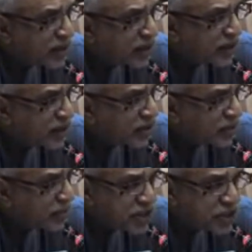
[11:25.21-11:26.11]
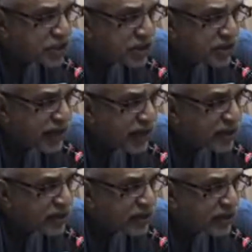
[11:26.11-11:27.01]
there is a partial
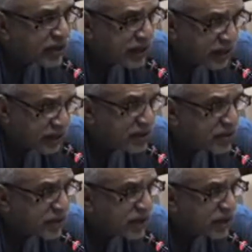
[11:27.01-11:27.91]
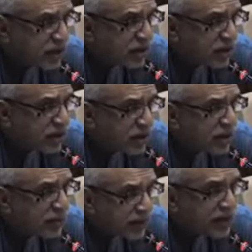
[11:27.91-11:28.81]
reality, and it is real.
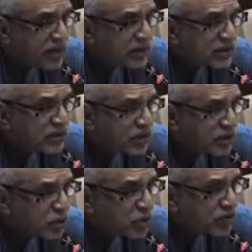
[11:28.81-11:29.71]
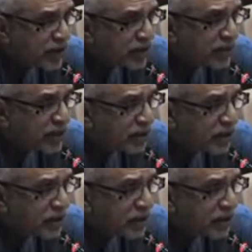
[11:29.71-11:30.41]
But it is reduced, fragmented, and